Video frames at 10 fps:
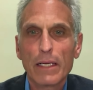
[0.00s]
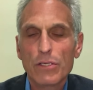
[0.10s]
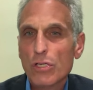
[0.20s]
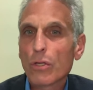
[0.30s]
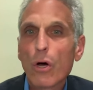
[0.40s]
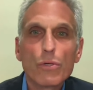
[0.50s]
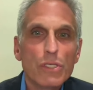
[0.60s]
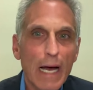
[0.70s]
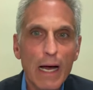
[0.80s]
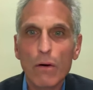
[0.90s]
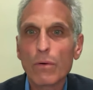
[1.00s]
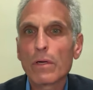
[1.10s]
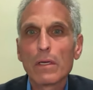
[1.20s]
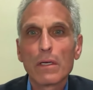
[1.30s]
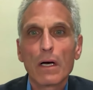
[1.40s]
It slows
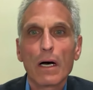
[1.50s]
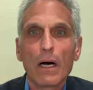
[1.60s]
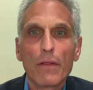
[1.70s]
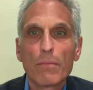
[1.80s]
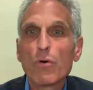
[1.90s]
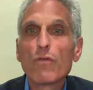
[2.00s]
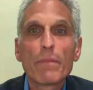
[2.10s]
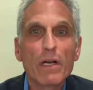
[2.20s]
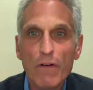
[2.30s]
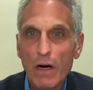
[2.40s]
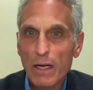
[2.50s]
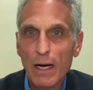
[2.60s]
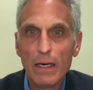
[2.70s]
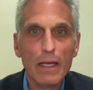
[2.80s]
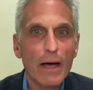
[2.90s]
down uh, the movement of our
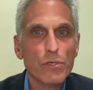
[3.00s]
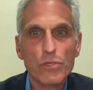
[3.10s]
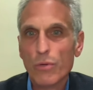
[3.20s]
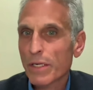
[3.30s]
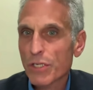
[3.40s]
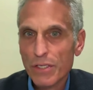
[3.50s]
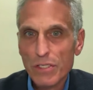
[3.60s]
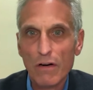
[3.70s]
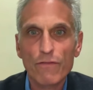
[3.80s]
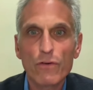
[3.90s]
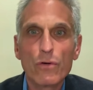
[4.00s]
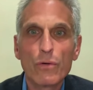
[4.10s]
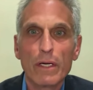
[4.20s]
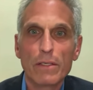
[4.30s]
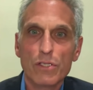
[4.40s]
gut, allows us to digest our
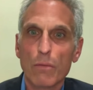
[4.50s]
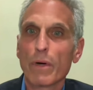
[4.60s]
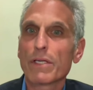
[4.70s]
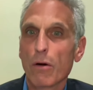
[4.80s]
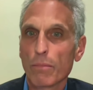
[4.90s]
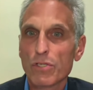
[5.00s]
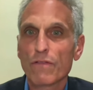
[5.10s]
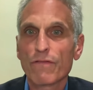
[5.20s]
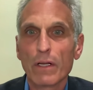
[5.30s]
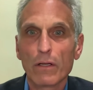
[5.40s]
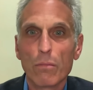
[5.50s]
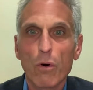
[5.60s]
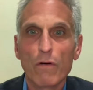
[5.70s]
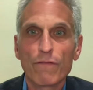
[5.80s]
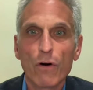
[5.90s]
food, and in some ways help us to feel a little
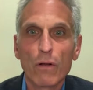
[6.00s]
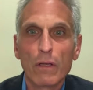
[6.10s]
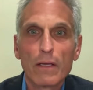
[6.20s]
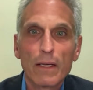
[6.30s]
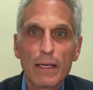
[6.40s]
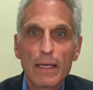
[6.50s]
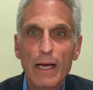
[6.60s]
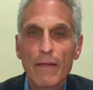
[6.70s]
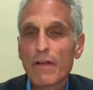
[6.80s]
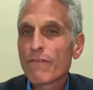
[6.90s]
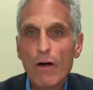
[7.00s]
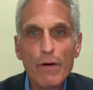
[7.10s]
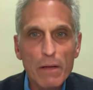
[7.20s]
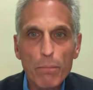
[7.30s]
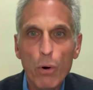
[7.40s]
more full. And then,
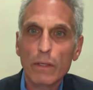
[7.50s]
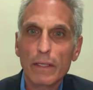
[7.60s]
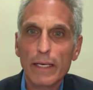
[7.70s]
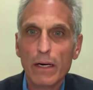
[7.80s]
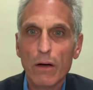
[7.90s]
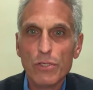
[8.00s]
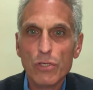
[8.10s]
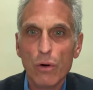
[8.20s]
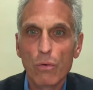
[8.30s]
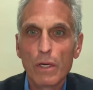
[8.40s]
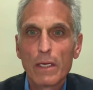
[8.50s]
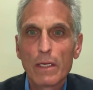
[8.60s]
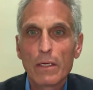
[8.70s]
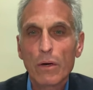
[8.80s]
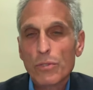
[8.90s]
very importantly, it also
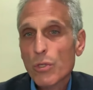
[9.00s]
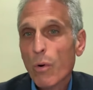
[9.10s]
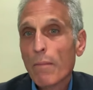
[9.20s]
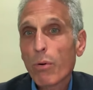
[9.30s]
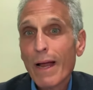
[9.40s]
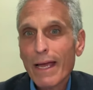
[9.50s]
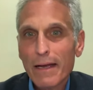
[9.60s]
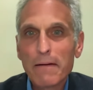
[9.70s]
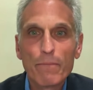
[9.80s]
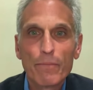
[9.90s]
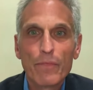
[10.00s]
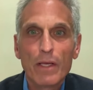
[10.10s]
goes to our brain